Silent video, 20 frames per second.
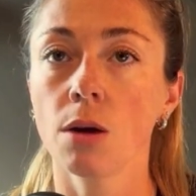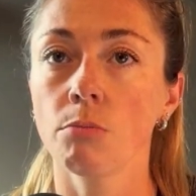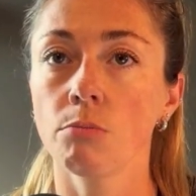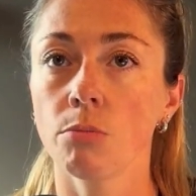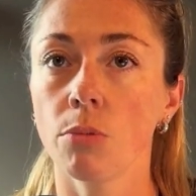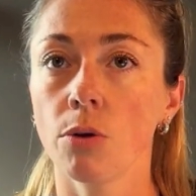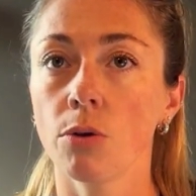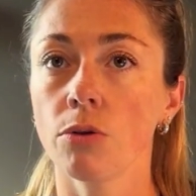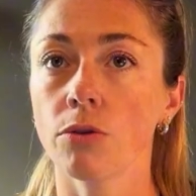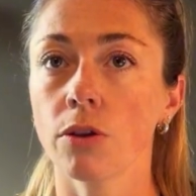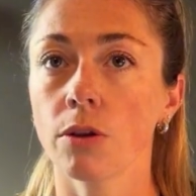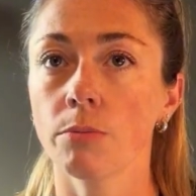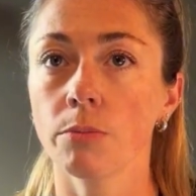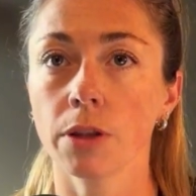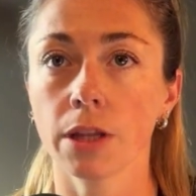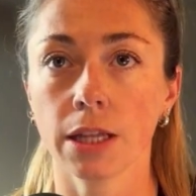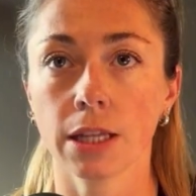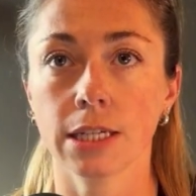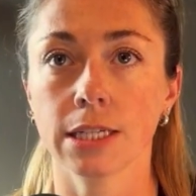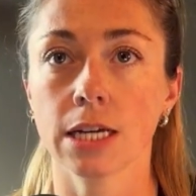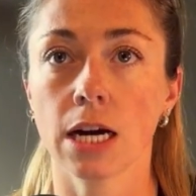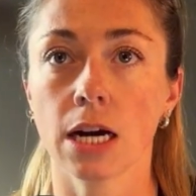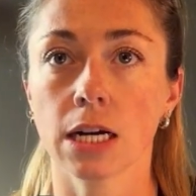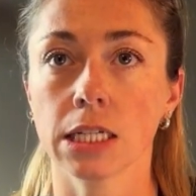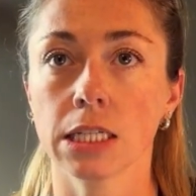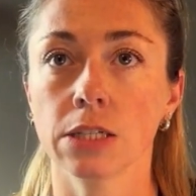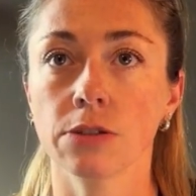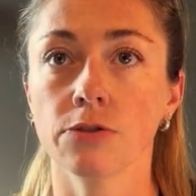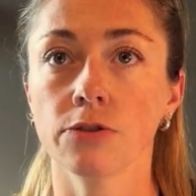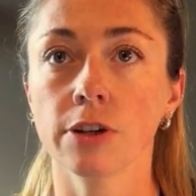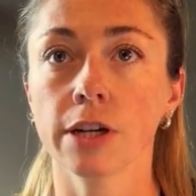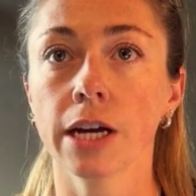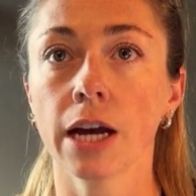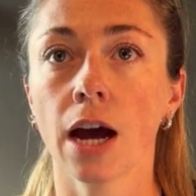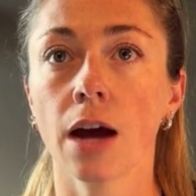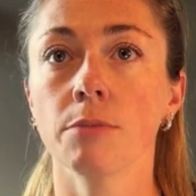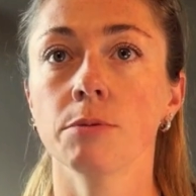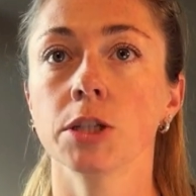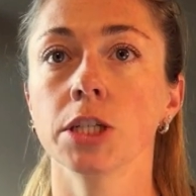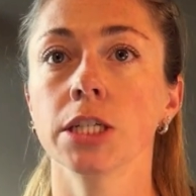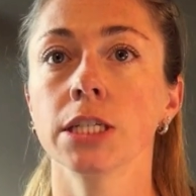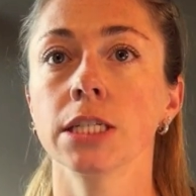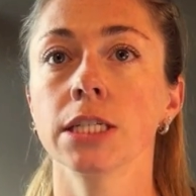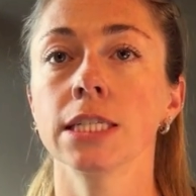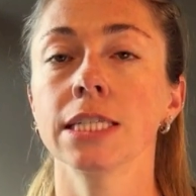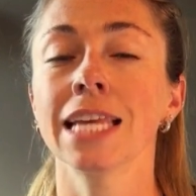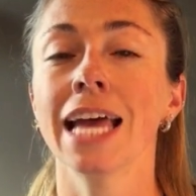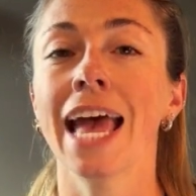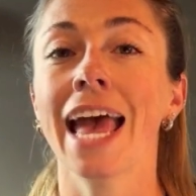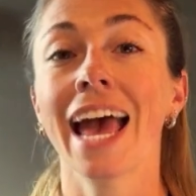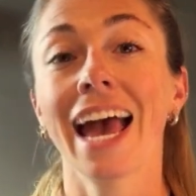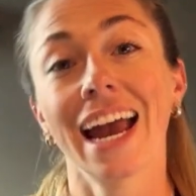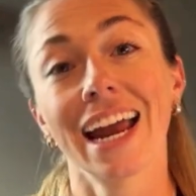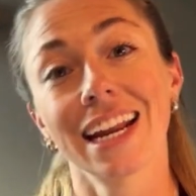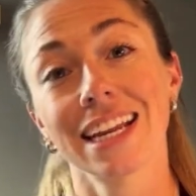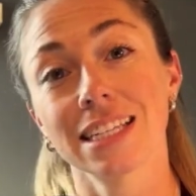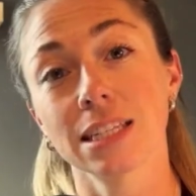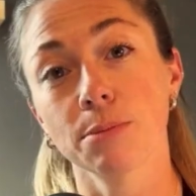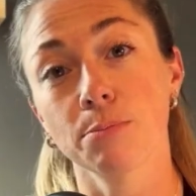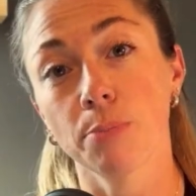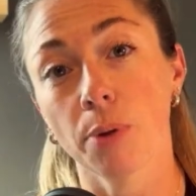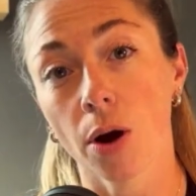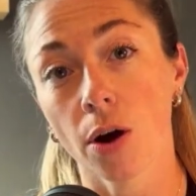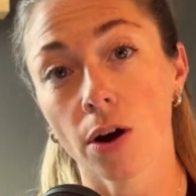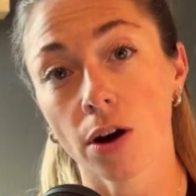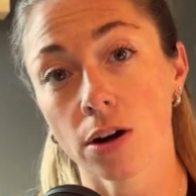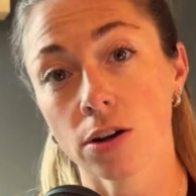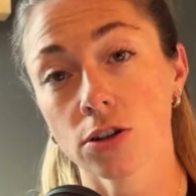both completely toxin free options, and it's a bar.